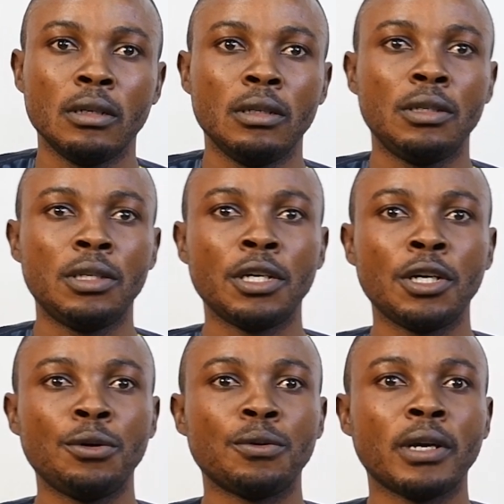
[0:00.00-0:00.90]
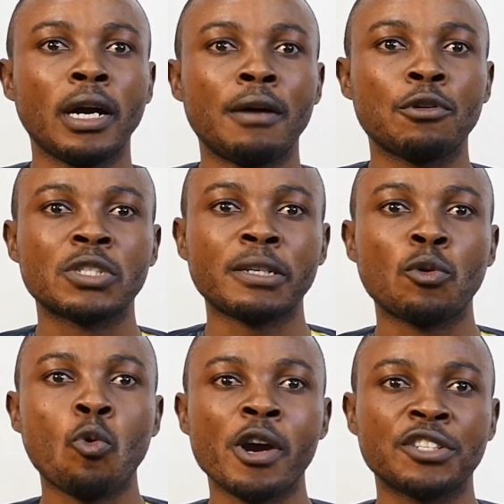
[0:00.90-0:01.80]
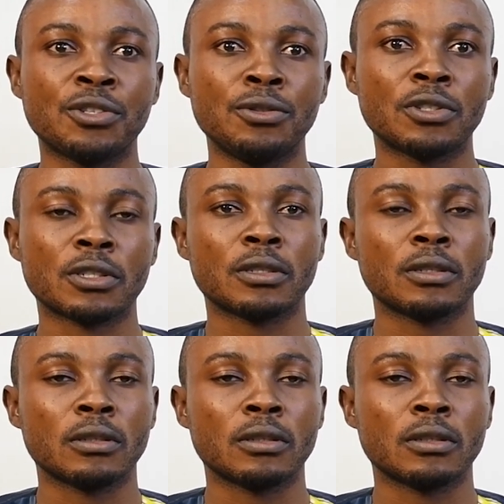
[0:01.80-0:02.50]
Here we have some questions.